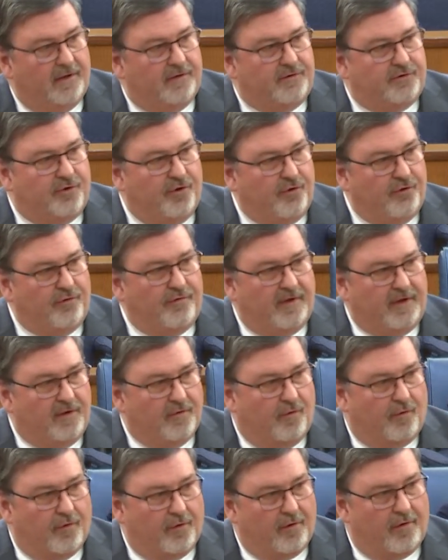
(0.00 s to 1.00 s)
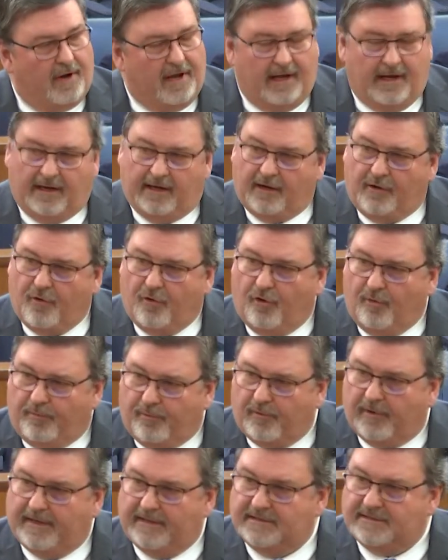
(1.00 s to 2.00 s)
to the order and
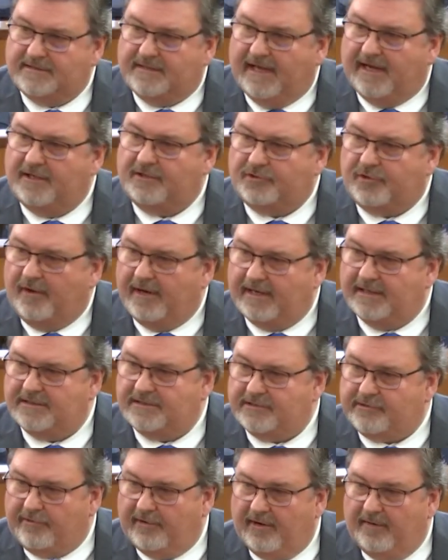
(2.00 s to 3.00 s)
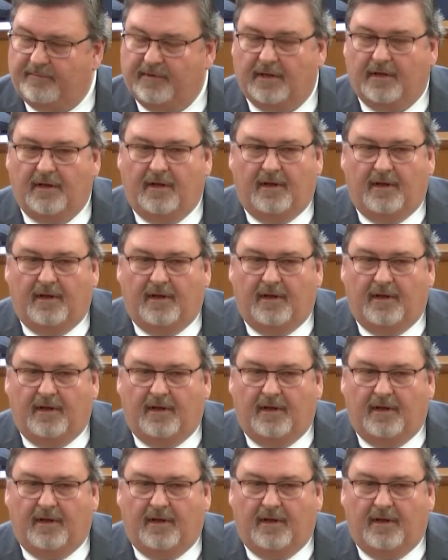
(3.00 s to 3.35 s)
incorporates that transcript